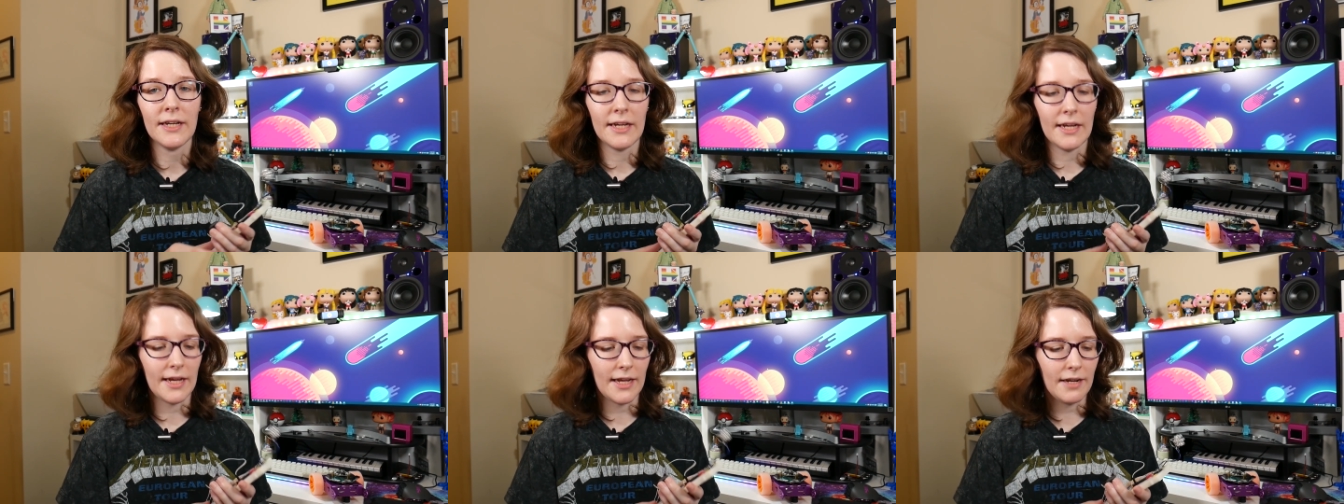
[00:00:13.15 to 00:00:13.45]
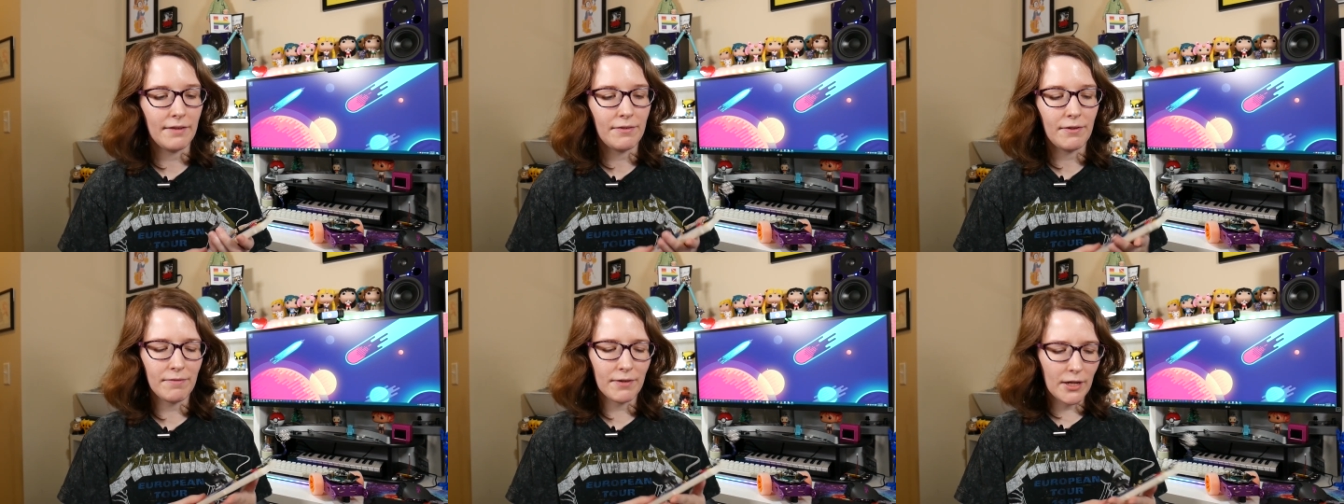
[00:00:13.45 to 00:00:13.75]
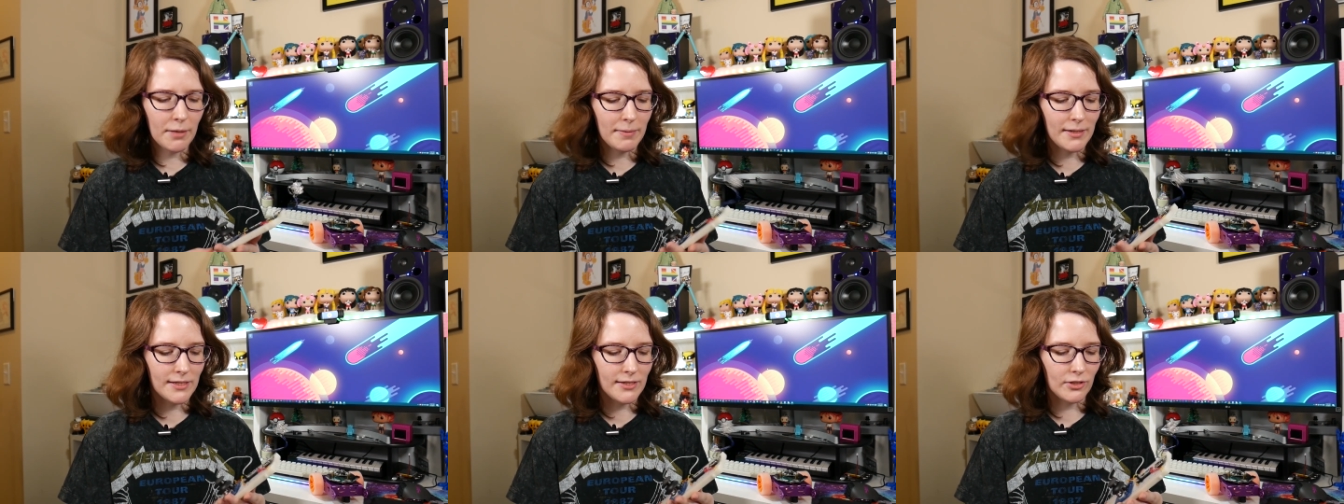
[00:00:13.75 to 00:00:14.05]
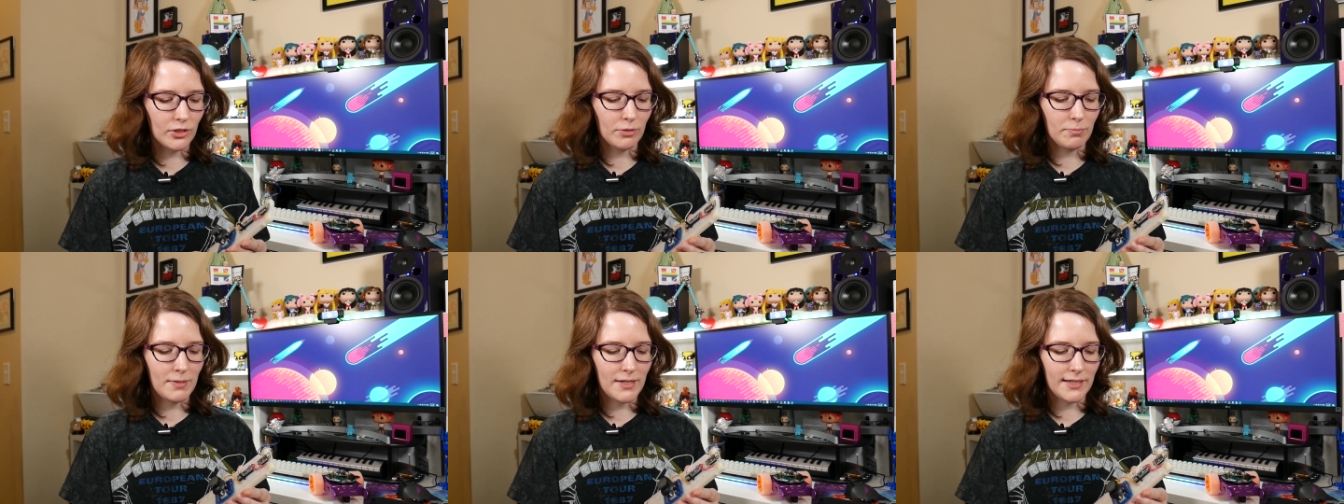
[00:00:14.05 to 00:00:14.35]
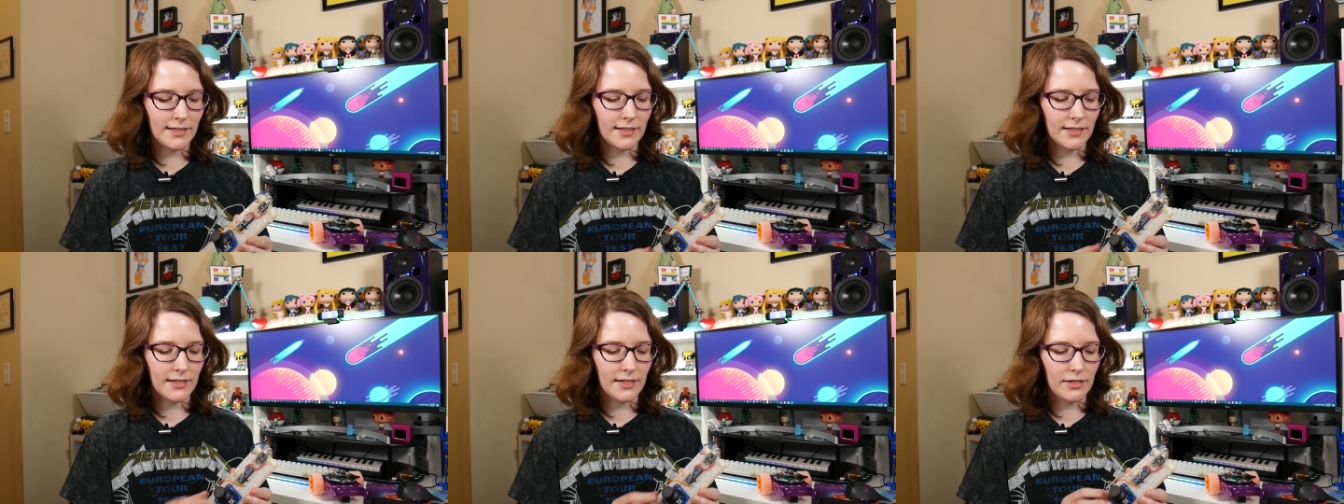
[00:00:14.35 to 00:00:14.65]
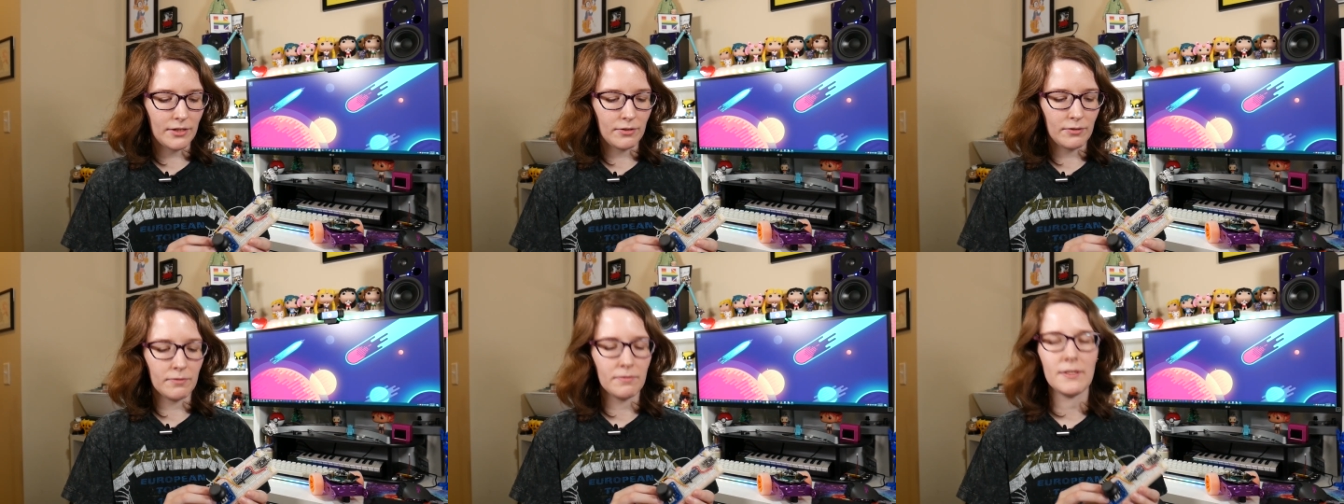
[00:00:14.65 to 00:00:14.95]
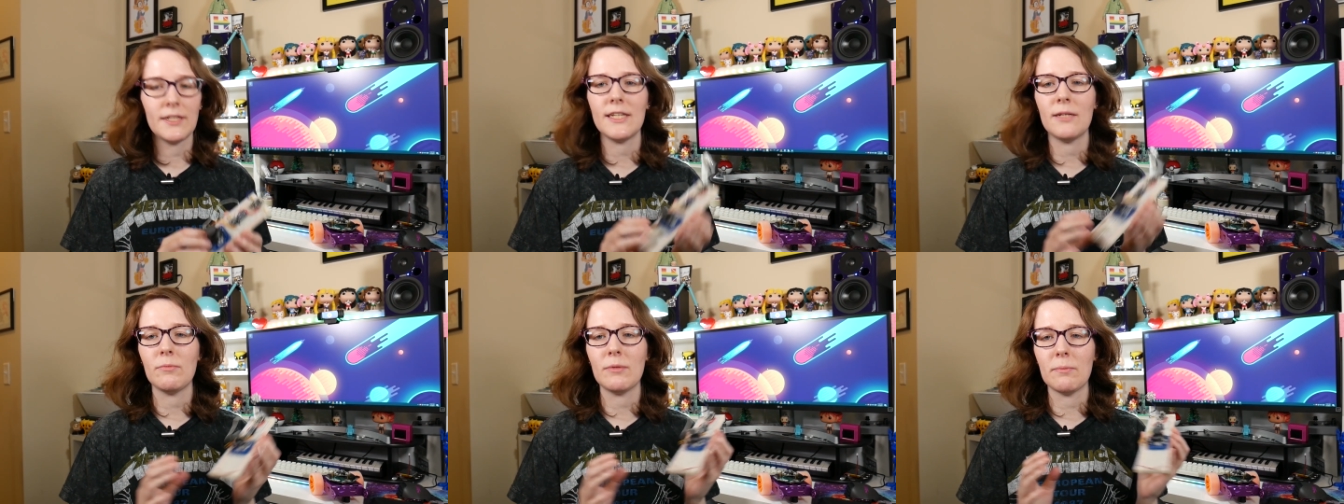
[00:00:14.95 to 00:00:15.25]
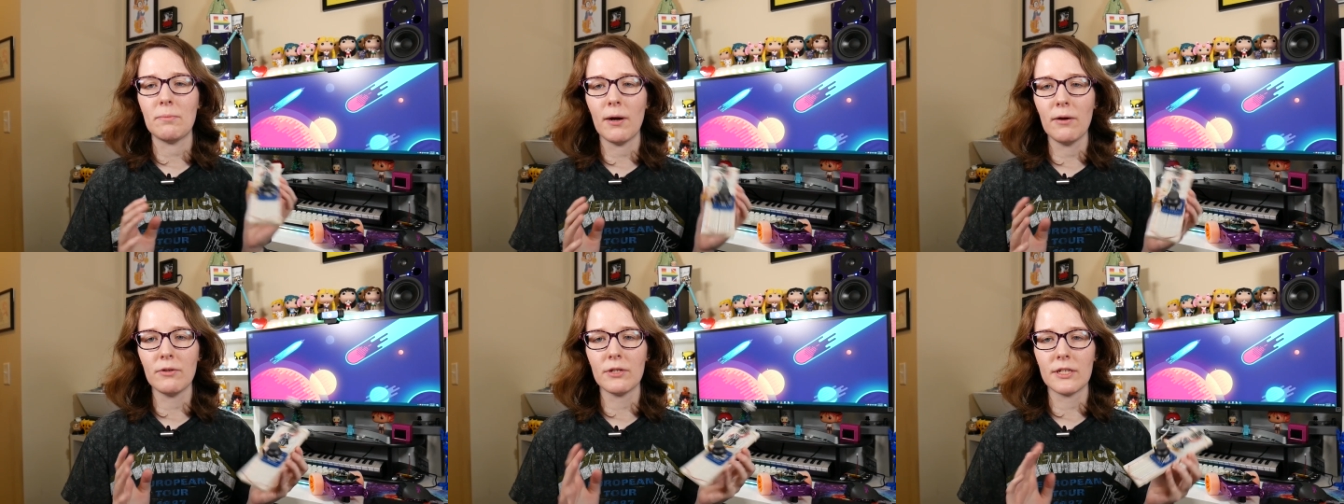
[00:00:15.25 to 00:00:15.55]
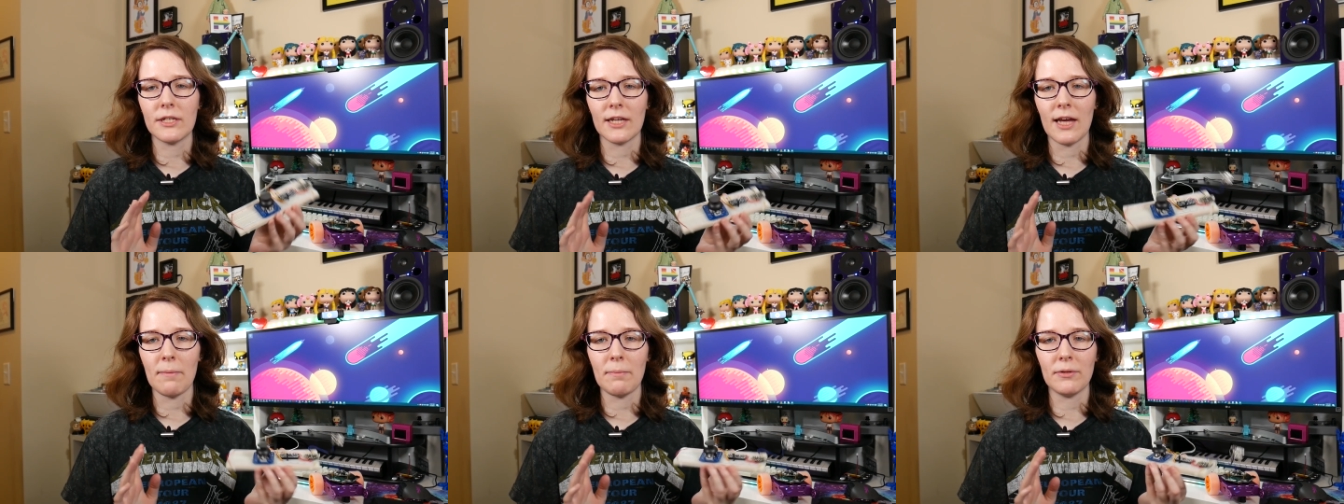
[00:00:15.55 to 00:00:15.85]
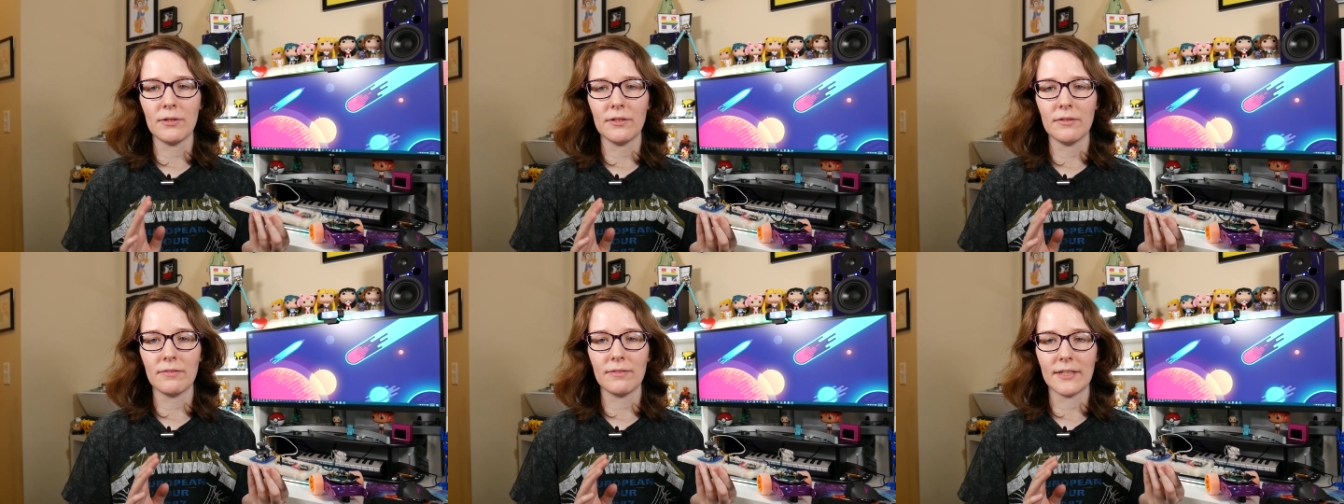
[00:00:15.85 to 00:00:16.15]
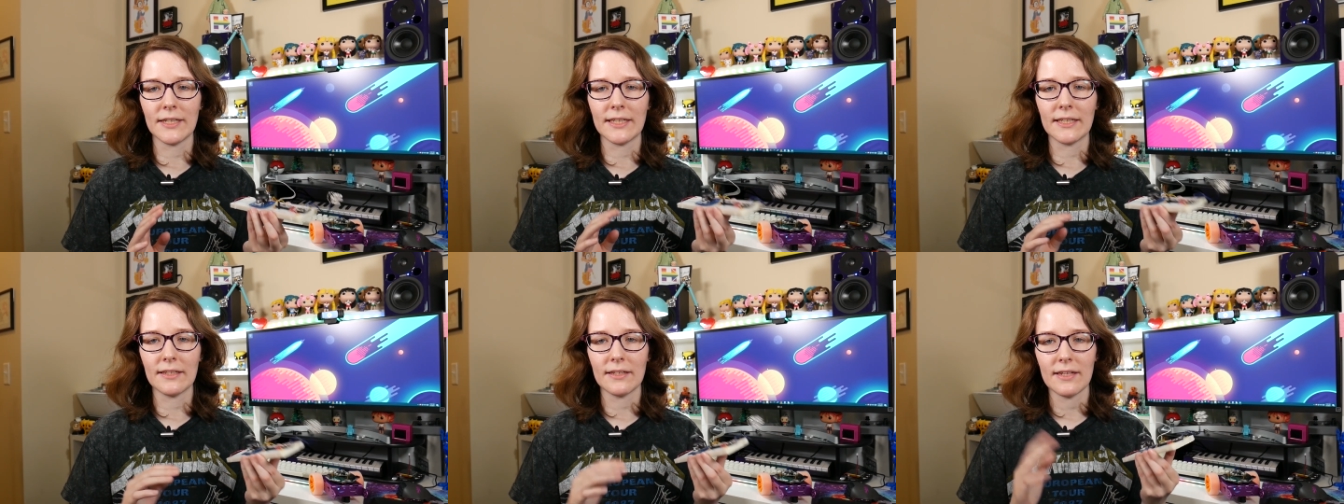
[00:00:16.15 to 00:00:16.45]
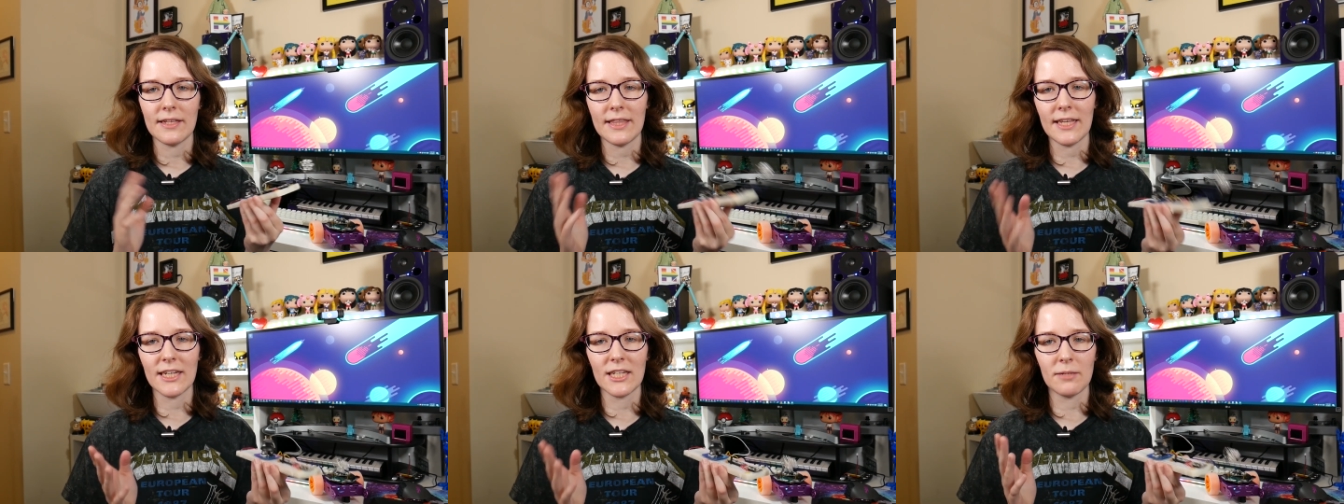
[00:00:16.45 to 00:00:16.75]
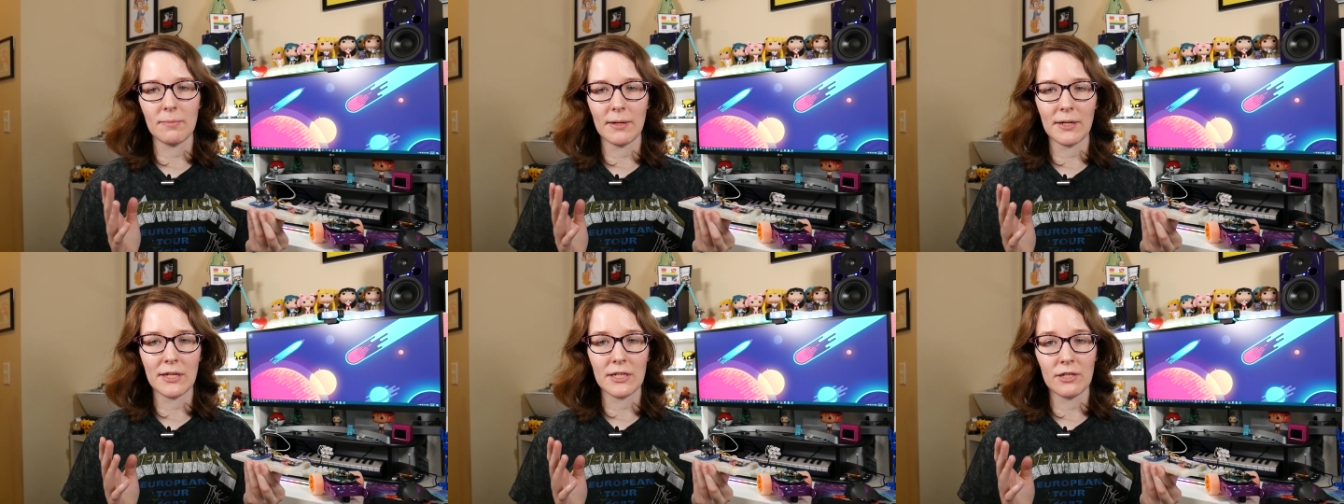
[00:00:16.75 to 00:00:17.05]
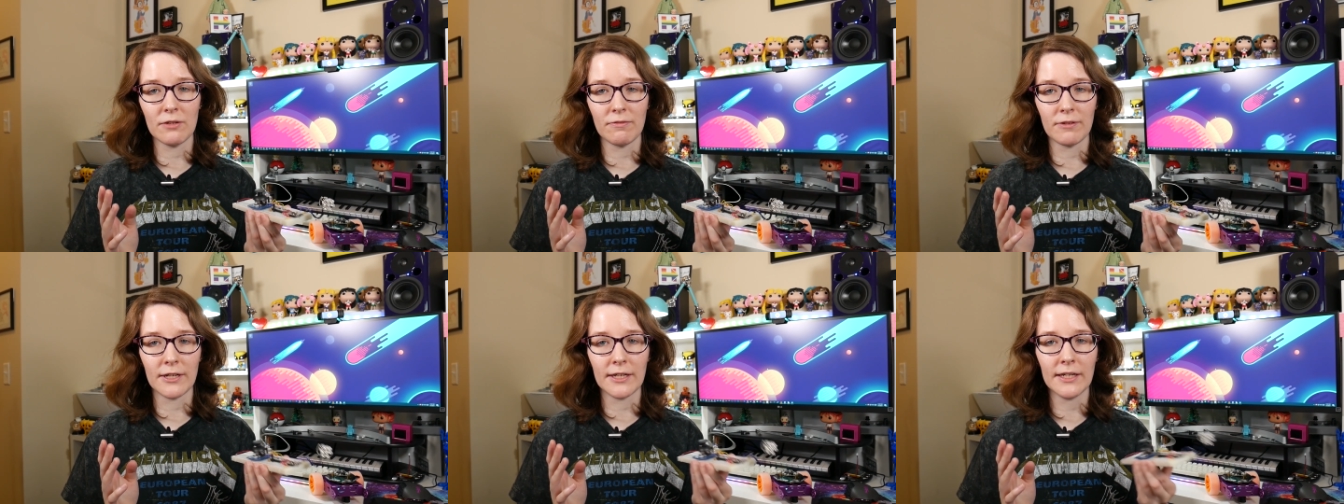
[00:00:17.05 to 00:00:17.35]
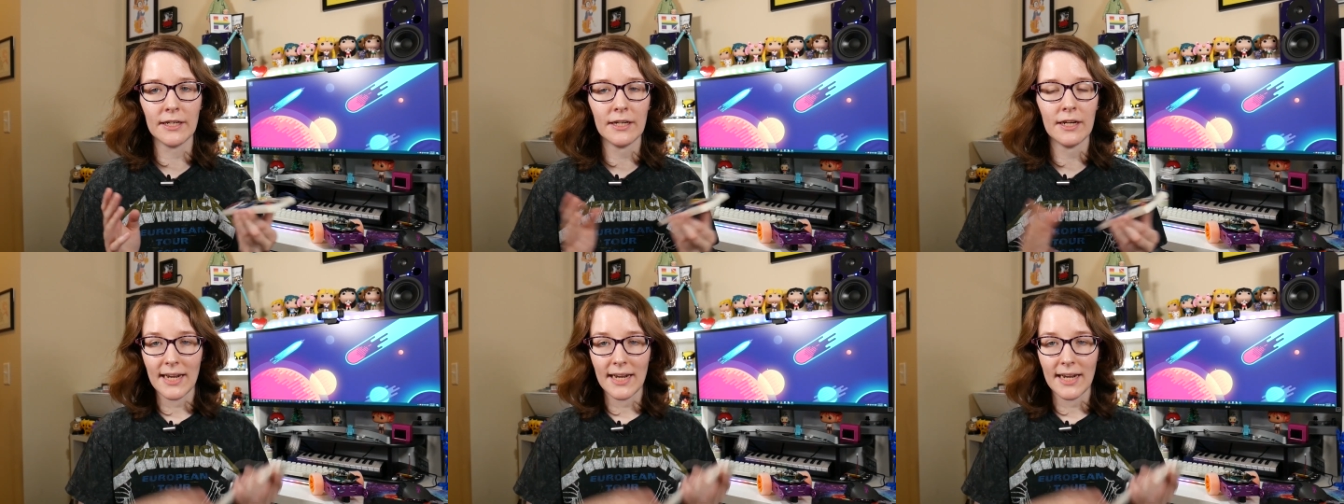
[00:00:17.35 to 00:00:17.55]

And if you follow me on social media, you've seen me post a couple of like things about it so far.